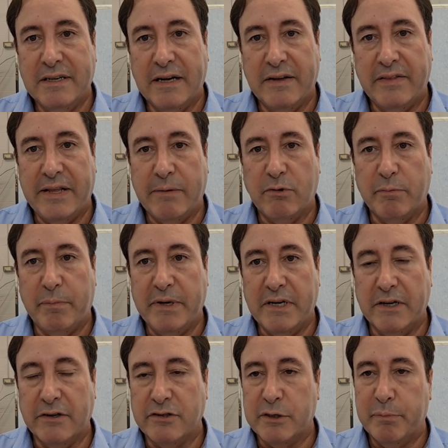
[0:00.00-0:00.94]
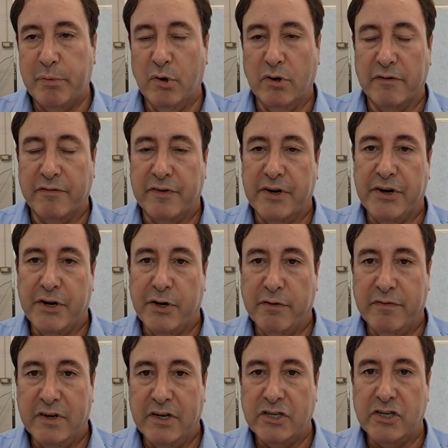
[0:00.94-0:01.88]
and there would be no support for a new
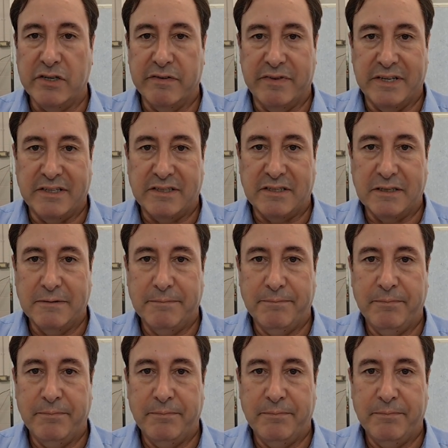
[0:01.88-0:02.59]
version of this.